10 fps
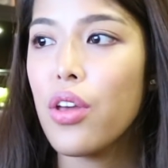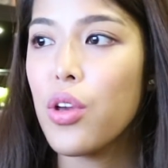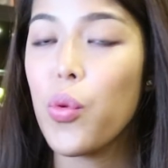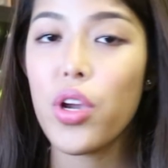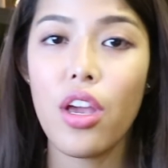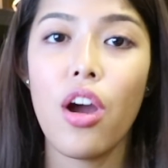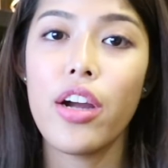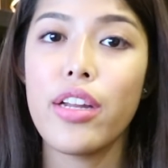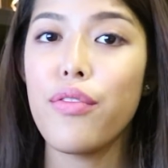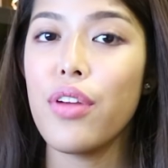you're working
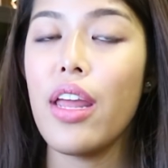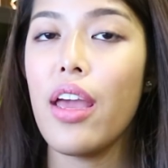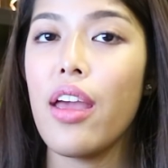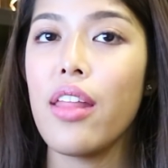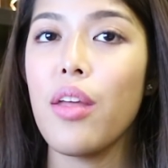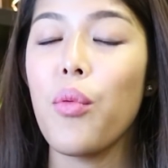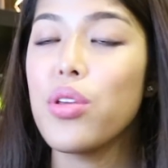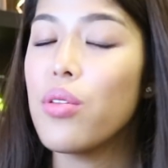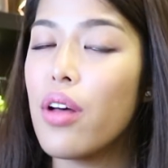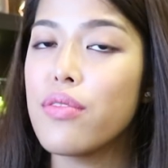hard every day, and then when
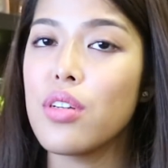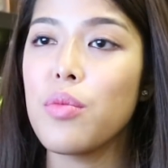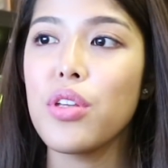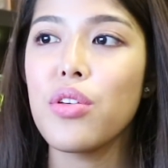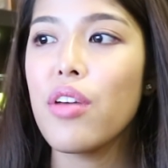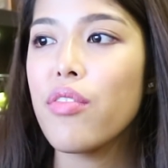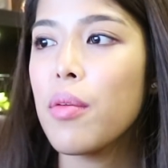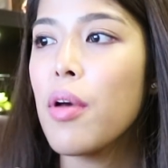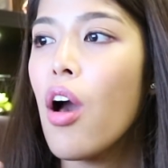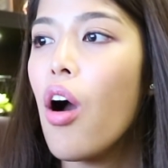you love someone, you give
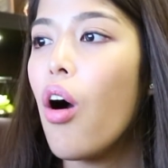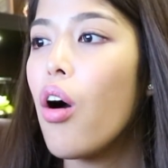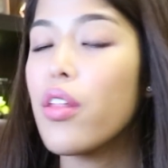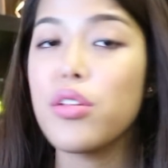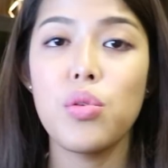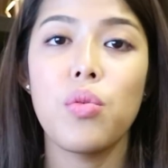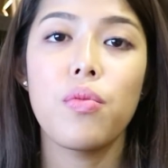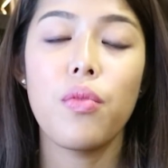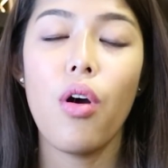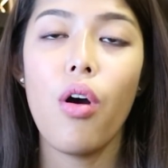them all that
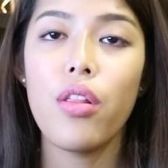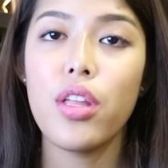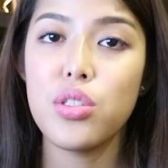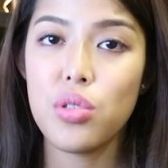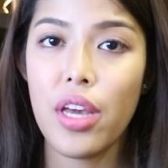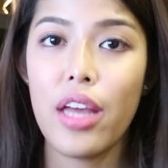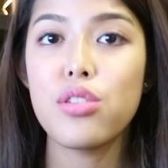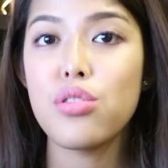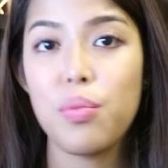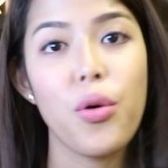you can
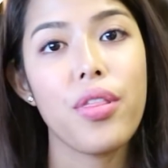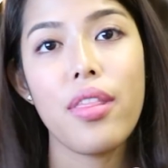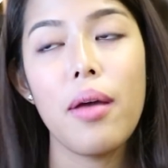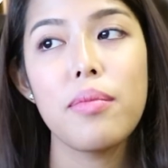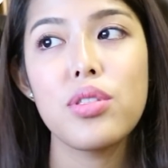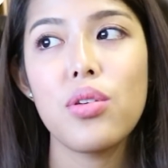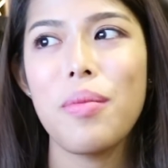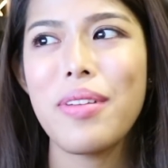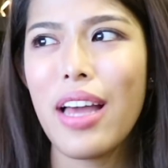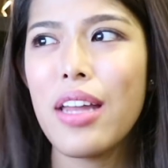to support them. So
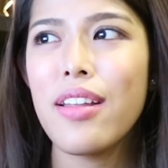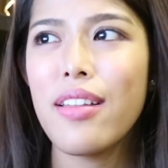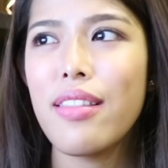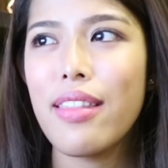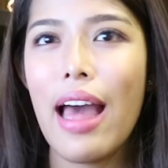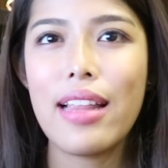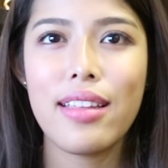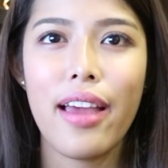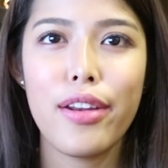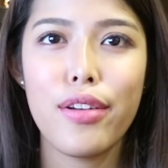I'm kind of that
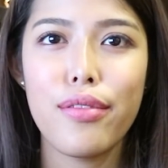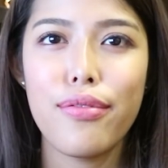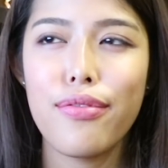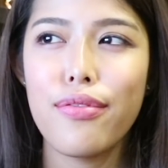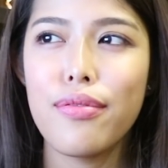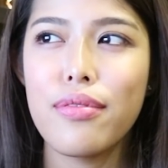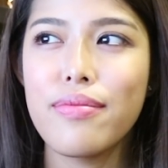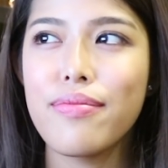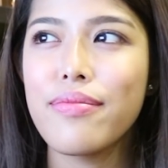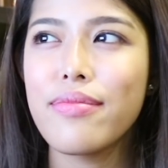kind of
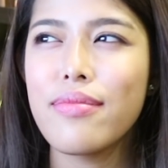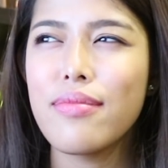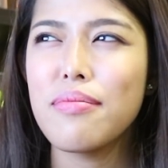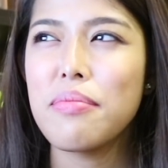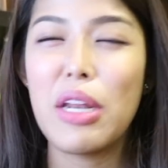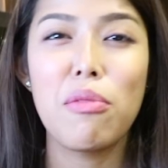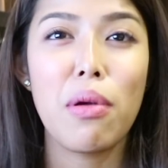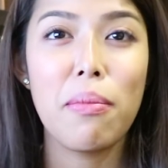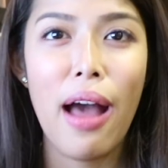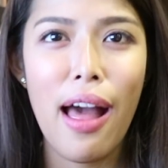
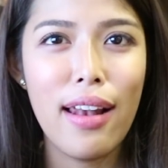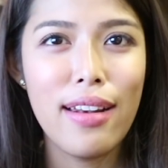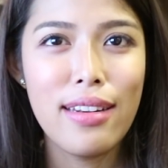magmahal.